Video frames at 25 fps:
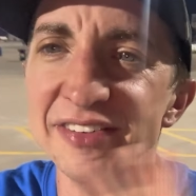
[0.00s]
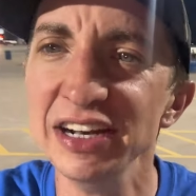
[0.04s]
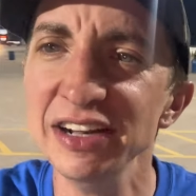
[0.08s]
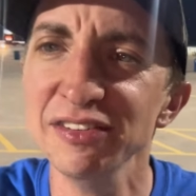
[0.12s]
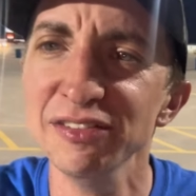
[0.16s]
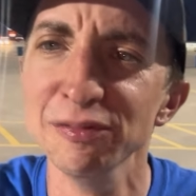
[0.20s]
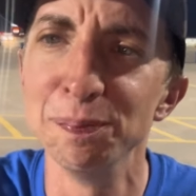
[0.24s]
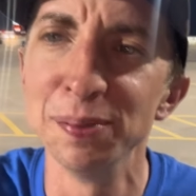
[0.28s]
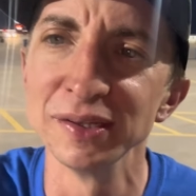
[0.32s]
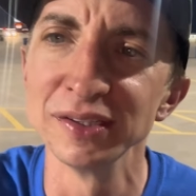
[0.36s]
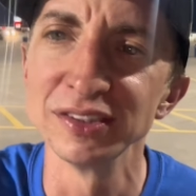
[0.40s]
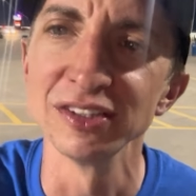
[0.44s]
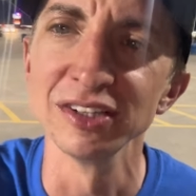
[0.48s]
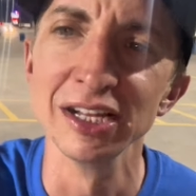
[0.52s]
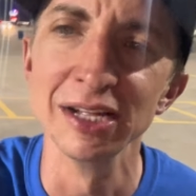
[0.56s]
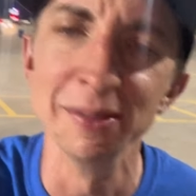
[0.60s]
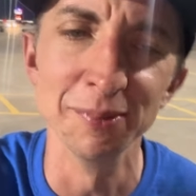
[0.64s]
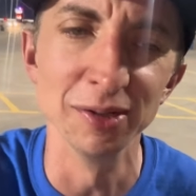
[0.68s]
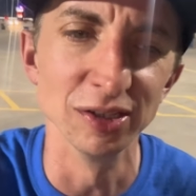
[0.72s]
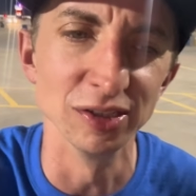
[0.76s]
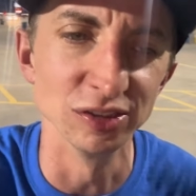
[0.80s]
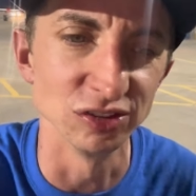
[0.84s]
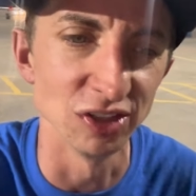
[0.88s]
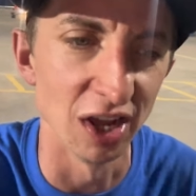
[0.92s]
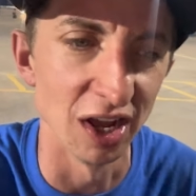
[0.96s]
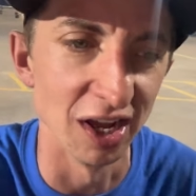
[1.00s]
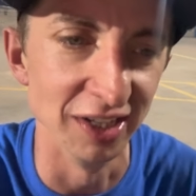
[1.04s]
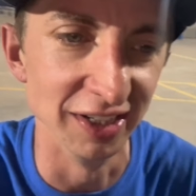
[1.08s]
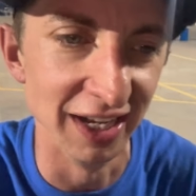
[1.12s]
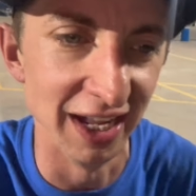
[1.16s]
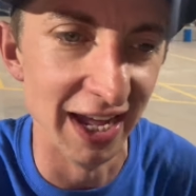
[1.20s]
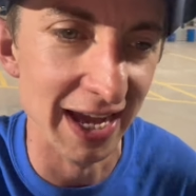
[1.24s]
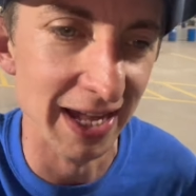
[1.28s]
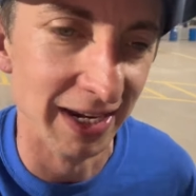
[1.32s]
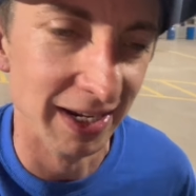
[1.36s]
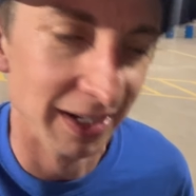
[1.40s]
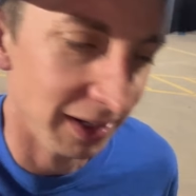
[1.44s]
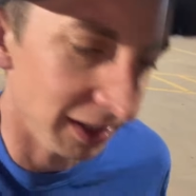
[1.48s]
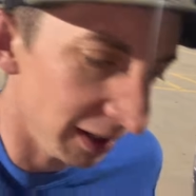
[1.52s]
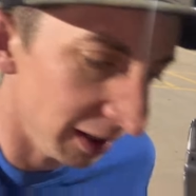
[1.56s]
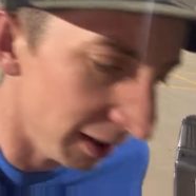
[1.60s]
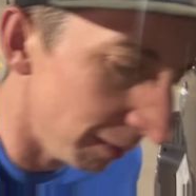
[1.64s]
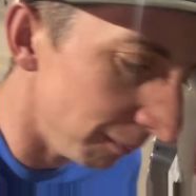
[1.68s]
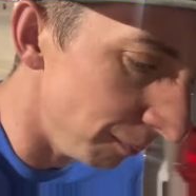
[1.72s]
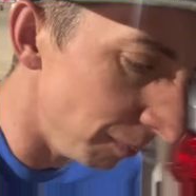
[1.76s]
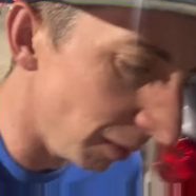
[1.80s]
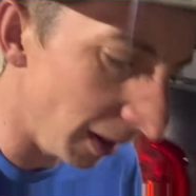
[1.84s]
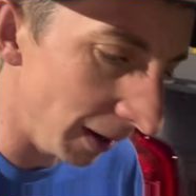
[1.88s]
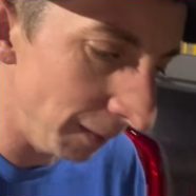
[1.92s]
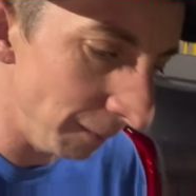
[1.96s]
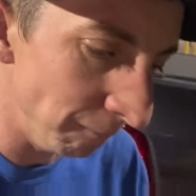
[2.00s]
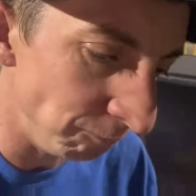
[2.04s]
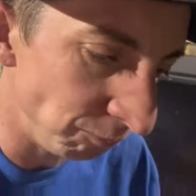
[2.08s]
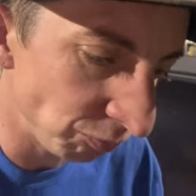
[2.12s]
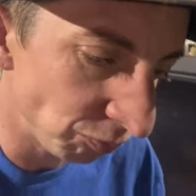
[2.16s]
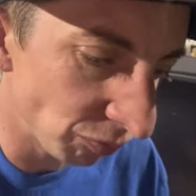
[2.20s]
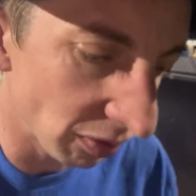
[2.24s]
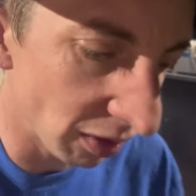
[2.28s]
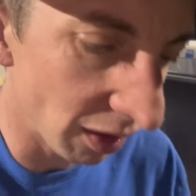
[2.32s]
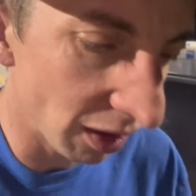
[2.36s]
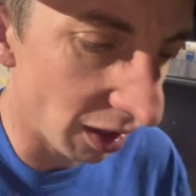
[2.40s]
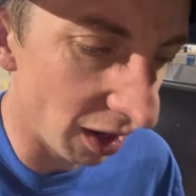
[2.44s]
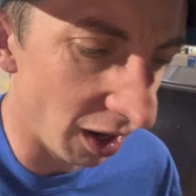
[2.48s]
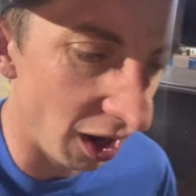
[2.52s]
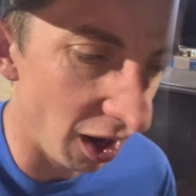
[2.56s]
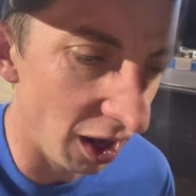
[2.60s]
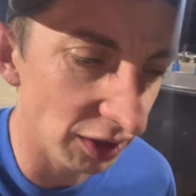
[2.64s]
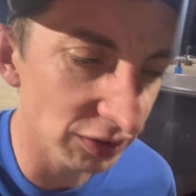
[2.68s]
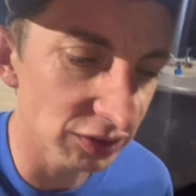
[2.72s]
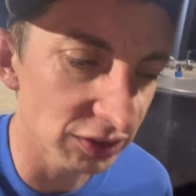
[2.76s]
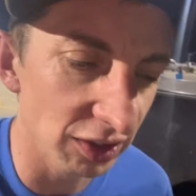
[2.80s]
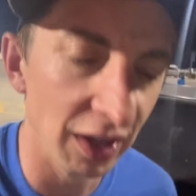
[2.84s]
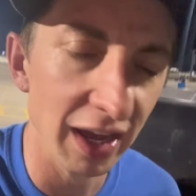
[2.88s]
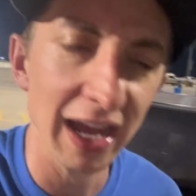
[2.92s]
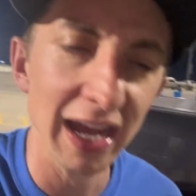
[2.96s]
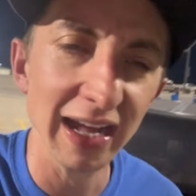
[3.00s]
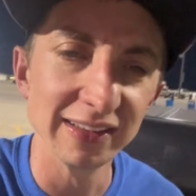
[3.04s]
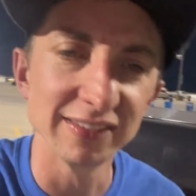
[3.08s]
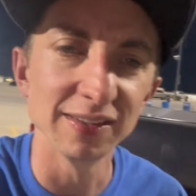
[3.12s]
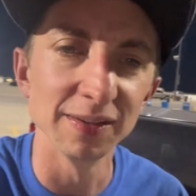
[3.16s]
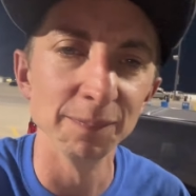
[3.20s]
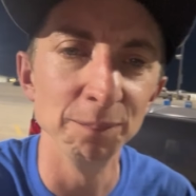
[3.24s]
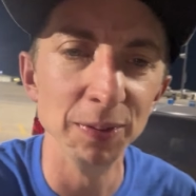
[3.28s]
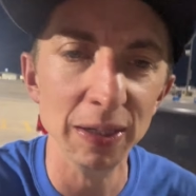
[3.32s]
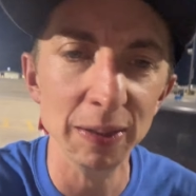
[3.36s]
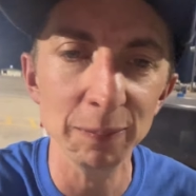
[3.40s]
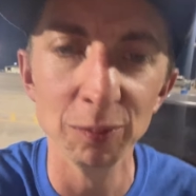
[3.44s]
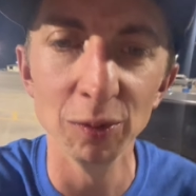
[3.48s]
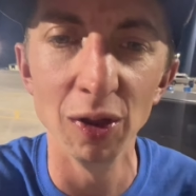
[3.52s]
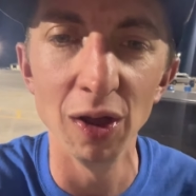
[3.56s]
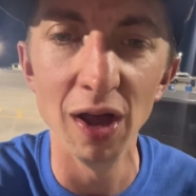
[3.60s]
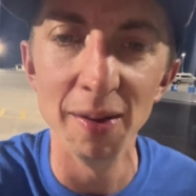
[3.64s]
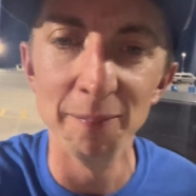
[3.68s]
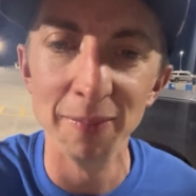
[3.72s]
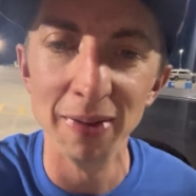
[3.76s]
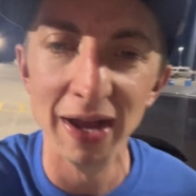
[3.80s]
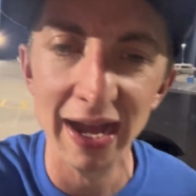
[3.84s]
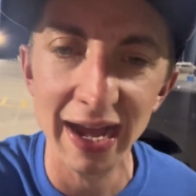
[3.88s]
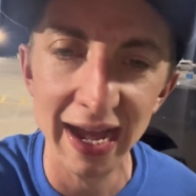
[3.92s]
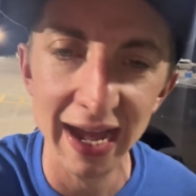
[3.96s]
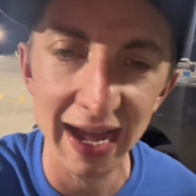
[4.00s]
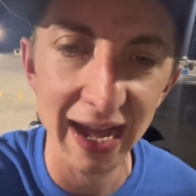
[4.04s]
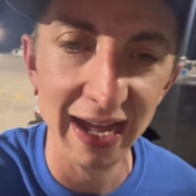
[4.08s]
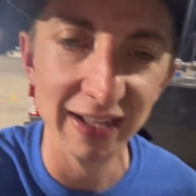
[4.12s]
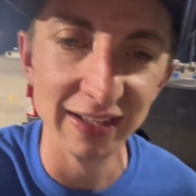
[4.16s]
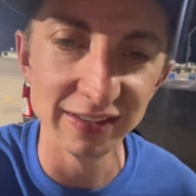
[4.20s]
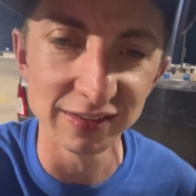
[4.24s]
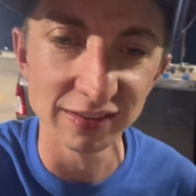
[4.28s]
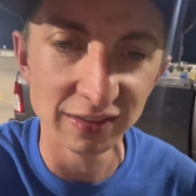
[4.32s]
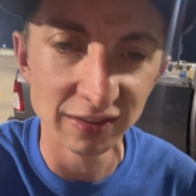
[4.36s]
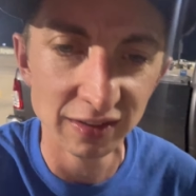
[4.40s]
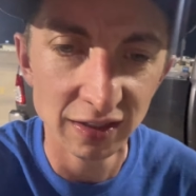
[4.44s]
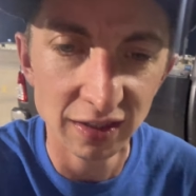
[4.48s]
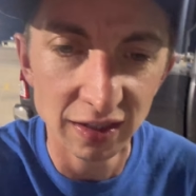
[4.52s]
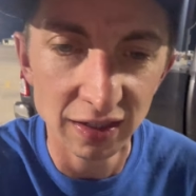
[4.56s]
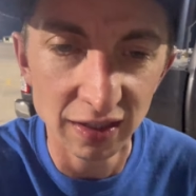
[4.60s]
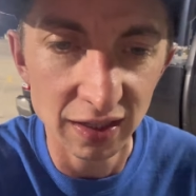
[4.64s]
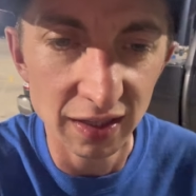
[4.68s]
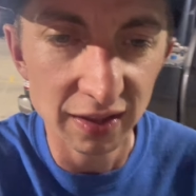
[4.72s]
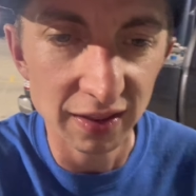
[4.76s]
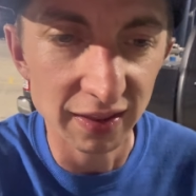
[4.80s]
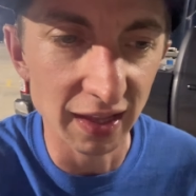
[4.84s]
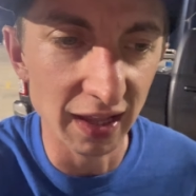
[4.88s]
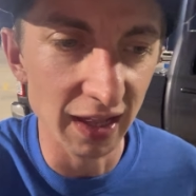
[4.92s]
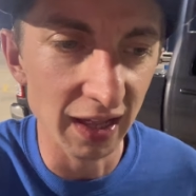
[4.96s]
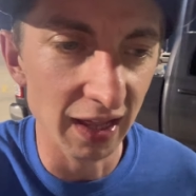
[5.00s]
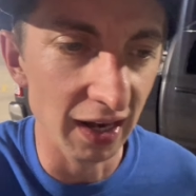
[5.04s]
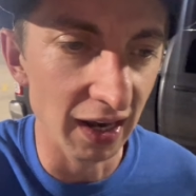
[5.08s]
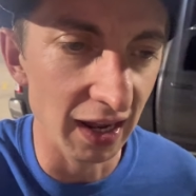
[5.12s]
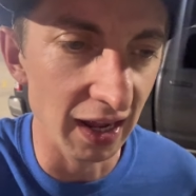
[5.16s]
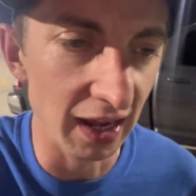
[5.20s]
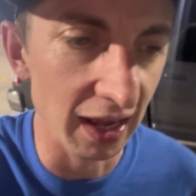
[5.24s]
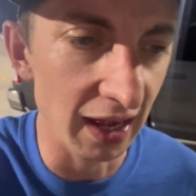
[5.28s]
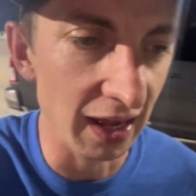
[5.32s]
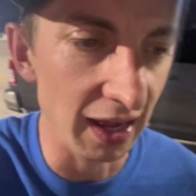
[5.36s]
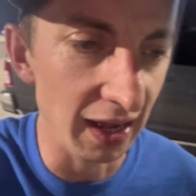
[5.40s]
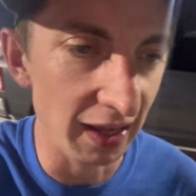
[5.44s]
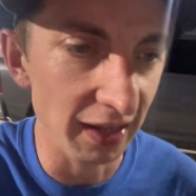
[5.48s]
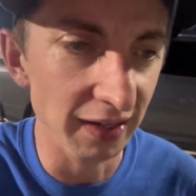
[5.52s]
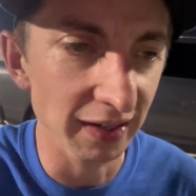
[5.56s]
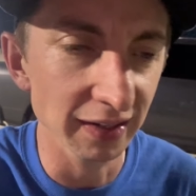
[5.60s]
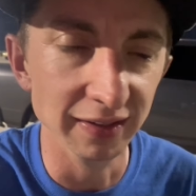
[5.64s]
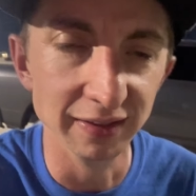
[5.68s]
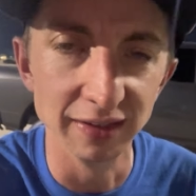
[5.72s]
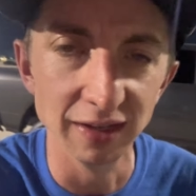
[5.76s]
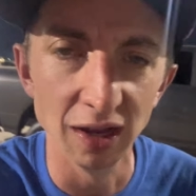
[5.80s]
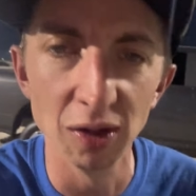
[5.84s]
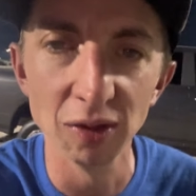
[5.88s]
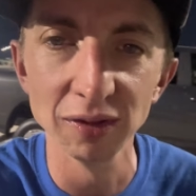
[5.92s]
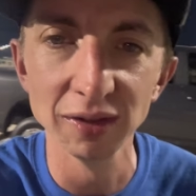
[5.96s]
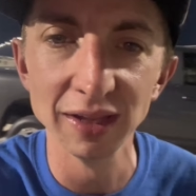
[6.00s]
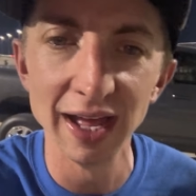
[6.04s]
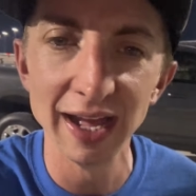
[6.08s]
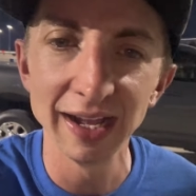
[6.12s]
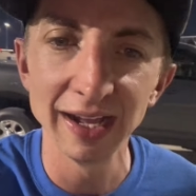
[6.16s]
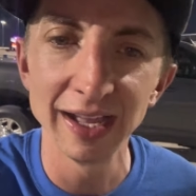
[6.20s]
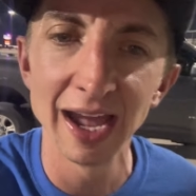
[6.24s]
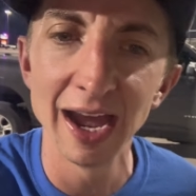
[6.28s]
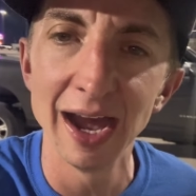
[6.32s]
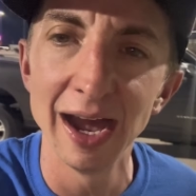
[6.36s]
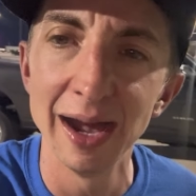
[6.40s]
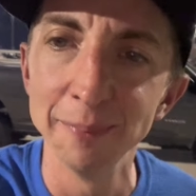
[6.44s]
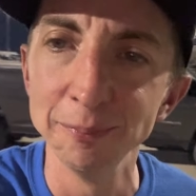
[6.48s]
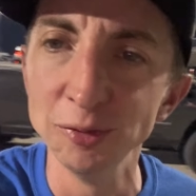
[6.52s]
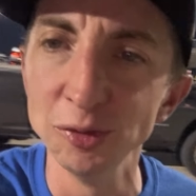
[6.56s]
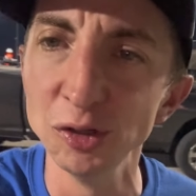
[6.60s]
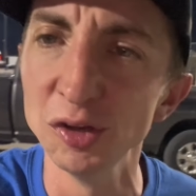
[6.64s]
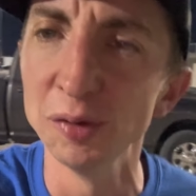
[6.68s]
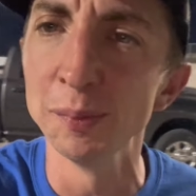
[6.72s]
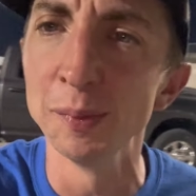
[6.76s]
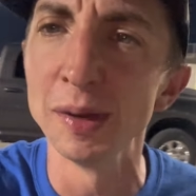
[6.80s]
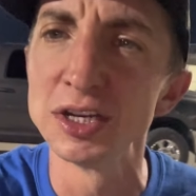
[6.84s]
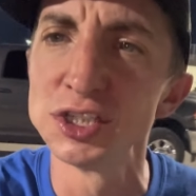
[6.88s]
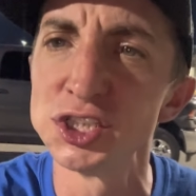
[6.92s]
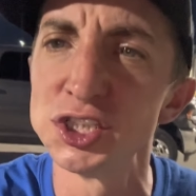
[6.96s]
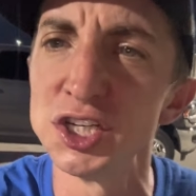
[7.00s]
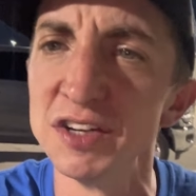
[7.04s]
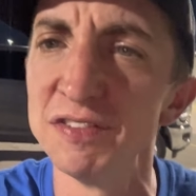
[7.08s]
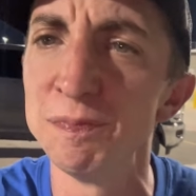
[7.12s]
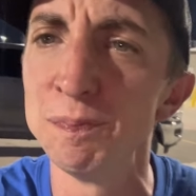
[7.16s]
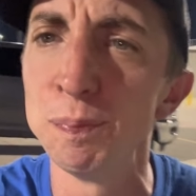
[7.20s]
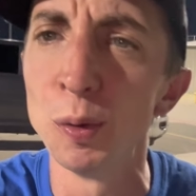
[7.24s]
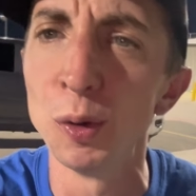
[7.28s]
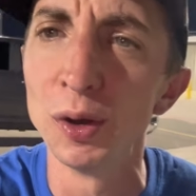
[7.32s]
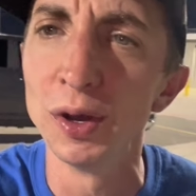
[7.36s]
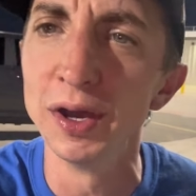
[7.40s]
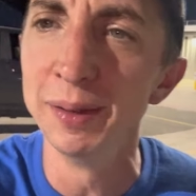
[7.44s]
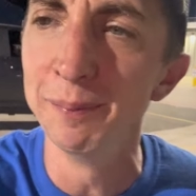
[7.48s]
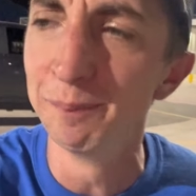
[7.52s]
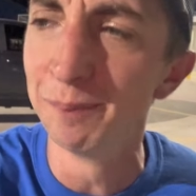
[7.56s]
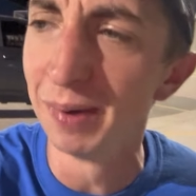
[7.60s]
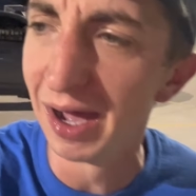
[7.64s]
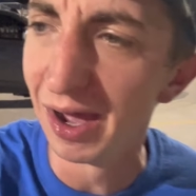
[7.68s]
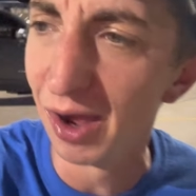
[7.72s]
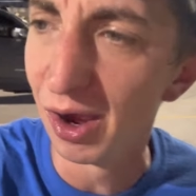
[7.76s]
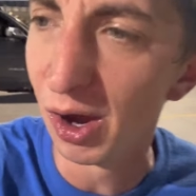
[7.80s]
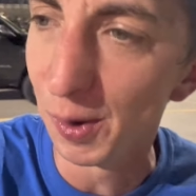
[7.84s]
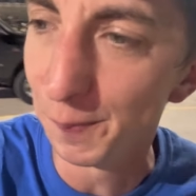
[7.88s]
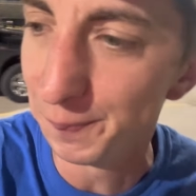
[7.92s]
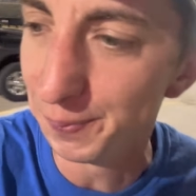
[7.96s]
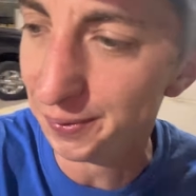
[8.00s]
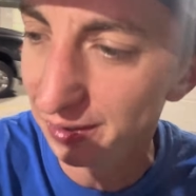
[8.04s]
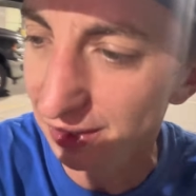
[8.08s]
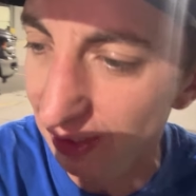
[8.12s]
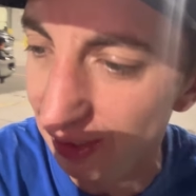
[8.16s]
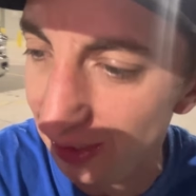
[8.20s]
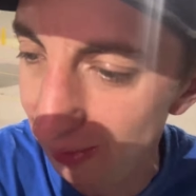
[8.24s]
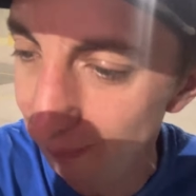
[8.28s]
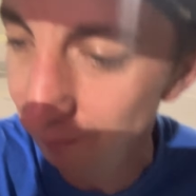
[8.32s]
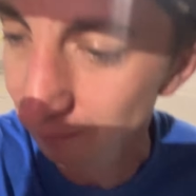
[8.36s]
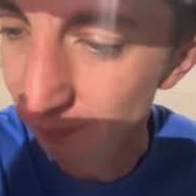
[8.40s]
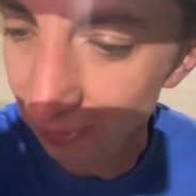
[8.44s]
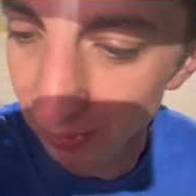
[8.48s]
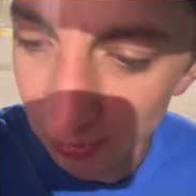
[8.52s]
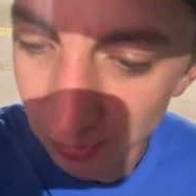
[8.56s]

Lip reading: even put the limiters on yet, but I also had some people on my ass that don't like how I'm doing my shift point by RPM.